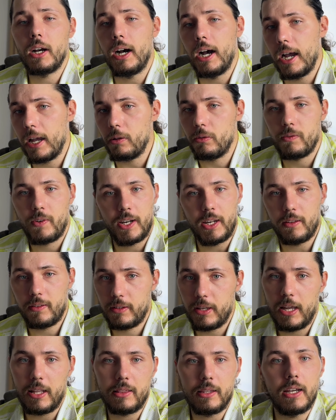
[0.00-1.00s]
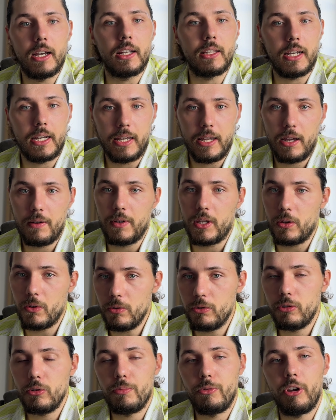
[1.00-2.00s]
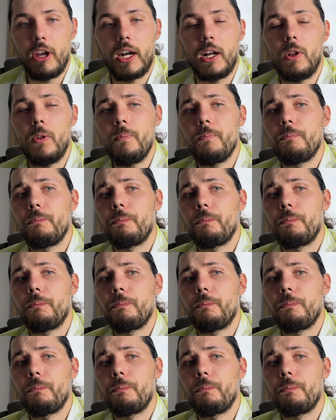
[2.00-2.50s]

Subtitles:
I already said that I have a YouTube channel.